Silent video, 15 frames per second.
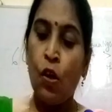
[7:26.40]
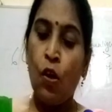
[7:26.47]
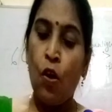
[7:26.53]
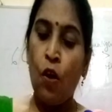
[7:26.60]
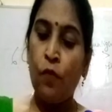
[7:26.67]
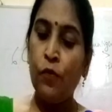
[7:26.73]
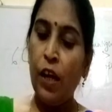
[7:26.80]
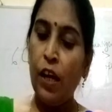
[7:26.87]

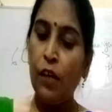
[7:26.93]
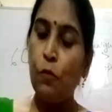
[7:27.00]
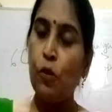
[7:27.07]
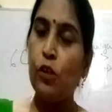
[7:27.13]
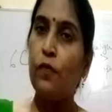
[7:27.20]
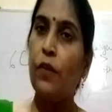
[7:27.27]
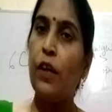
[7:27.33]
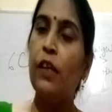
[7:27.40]
of the
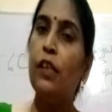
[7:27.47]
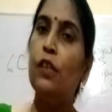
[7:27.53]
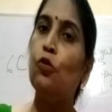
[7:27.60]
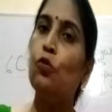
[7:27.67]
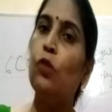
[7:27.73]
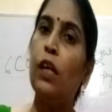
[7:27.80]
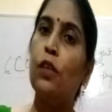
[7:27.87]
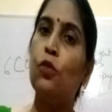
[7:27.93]
atmosphere into
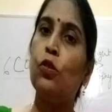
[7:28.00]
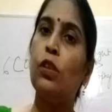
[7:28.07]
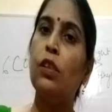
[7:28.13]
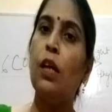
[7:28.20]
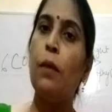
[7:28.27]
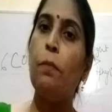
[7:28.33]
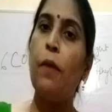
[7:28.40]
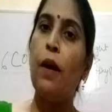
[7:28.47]
nitrogen
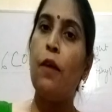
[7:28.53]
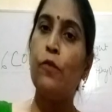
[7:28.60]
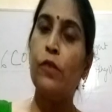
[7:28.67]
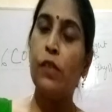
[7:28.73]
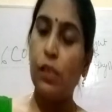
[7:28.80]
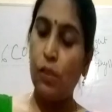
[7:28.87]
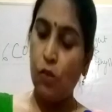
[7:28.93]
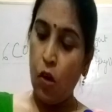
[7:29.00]
compounds
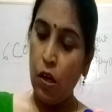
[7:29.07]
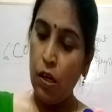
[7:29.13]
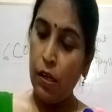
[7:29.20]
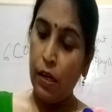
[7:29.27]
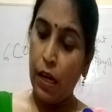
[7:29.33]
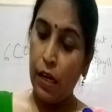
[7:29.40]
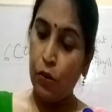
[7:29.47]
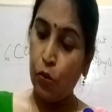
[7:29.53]
is called
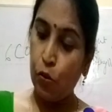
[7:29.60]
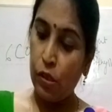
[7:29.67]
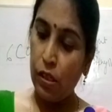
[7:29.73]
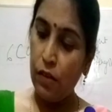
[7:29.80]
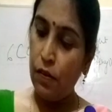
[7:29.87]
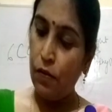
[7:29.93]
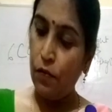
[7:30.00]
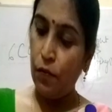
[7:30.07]
nitrogen
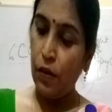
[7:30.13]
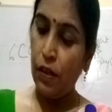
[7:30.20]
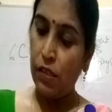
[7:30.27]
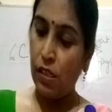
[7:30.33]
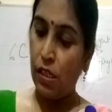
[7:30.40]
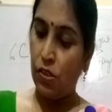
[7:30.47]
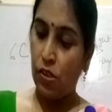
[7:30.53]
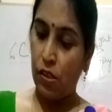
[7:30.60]

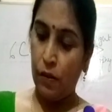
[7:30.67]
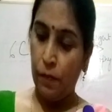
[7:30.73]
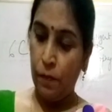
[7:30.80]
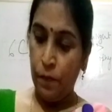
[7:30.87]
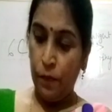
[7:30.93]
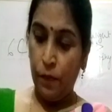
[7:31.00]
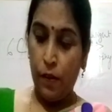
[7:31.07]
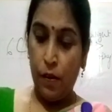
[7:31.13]
fixation.
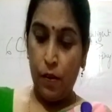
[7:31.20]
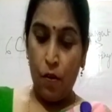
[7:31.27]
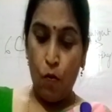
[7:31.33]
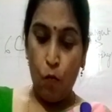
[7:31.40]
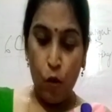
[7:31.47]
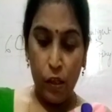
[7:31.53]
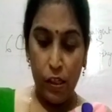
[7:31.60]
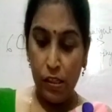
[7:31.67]

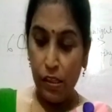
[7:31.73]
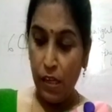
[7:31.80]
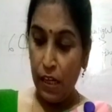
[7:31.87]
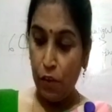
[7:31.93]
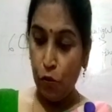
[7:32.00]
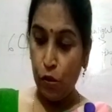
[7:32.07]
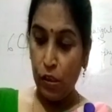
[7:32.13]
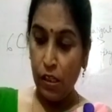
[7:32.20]
What is
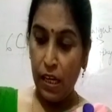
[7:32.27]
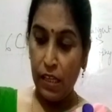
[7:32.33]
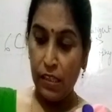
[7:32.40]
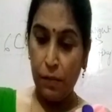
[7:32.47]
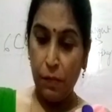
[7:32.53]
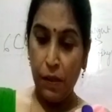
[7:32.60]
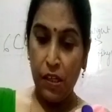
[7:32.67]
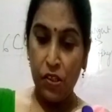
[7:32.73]
nitrogen
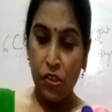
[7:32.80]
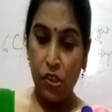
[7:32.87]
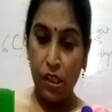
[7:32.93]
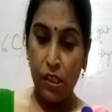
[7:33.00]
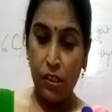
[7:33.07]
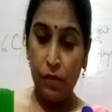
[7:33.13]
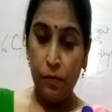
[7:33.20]
assimilation?